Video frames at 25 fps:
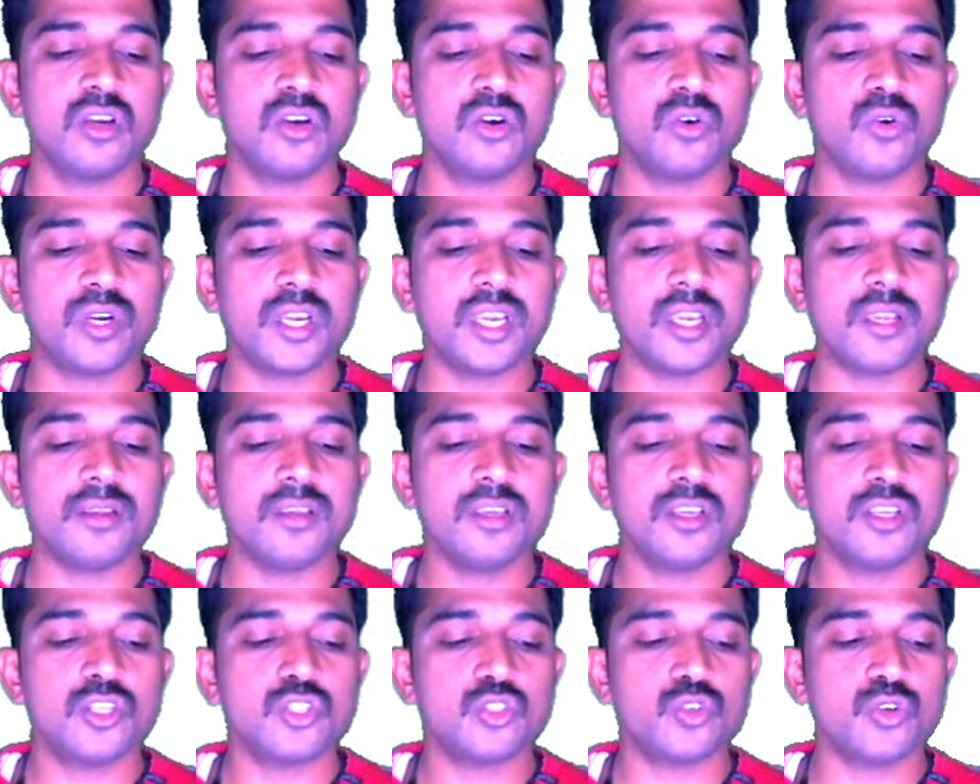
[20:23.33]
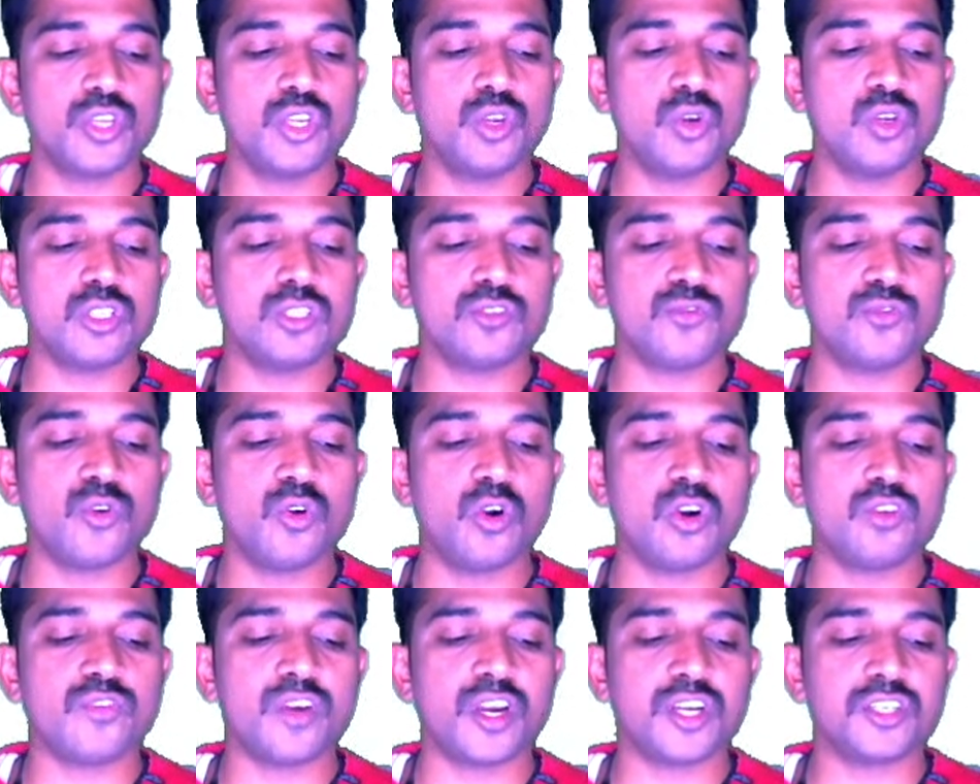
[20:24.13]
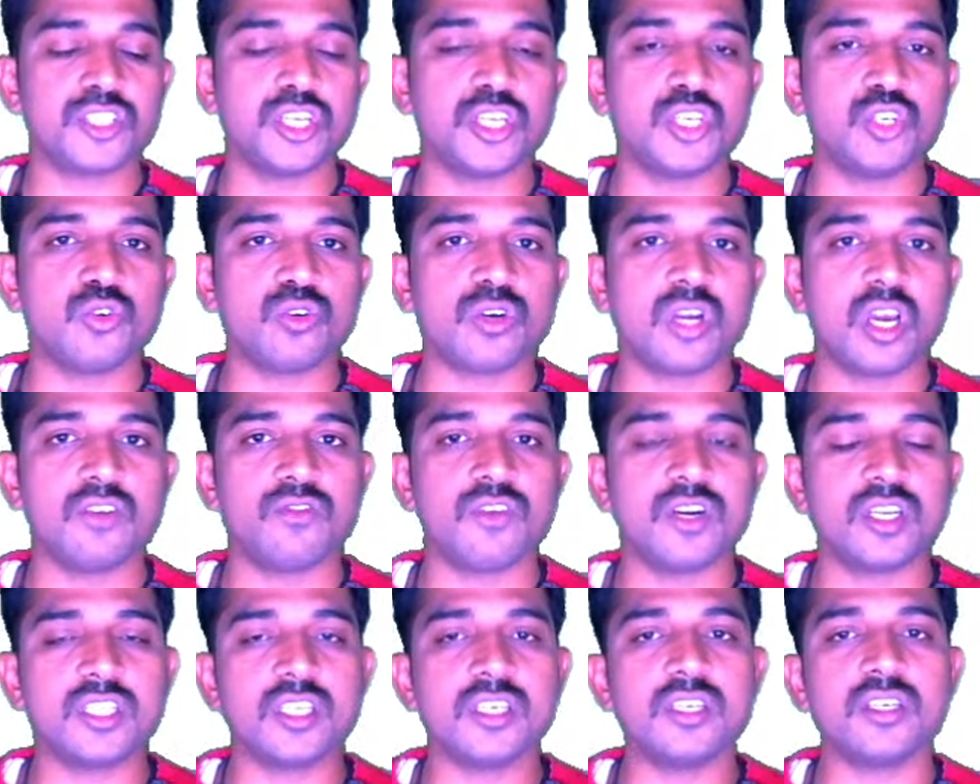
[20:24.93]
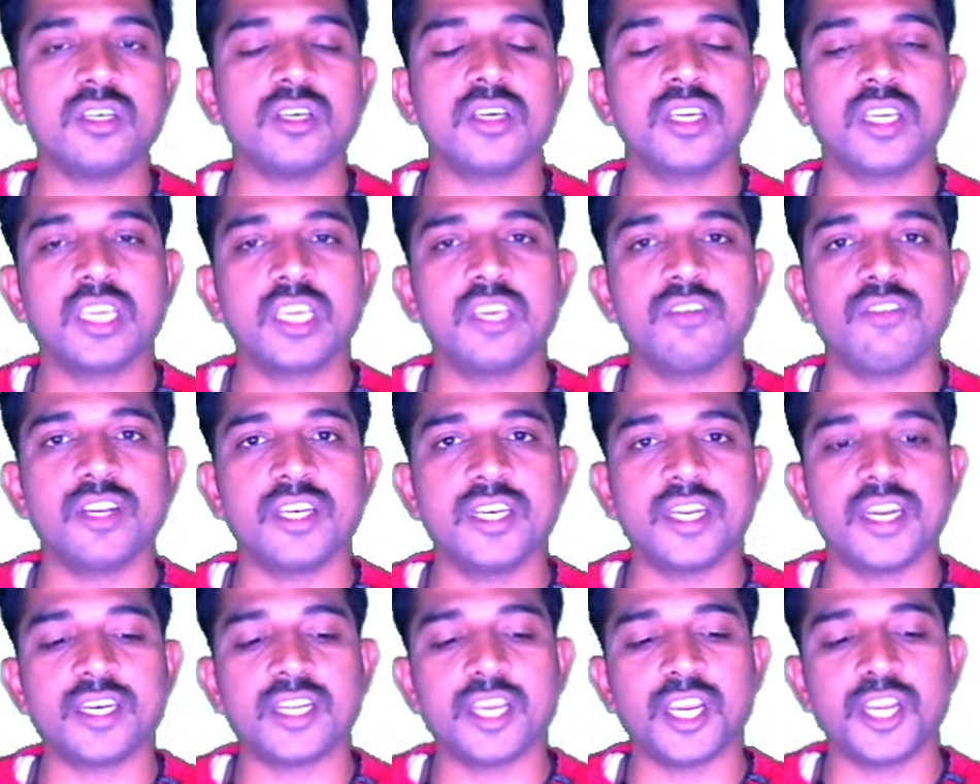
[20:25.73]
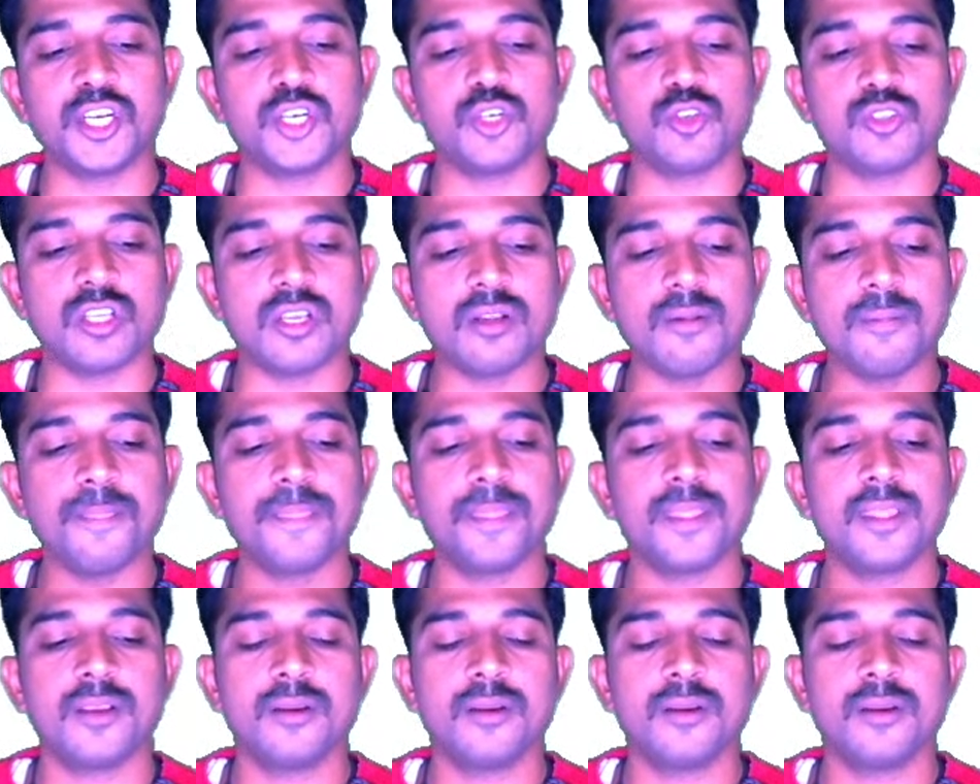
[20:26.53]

Okay, so use float function to convert the given data into the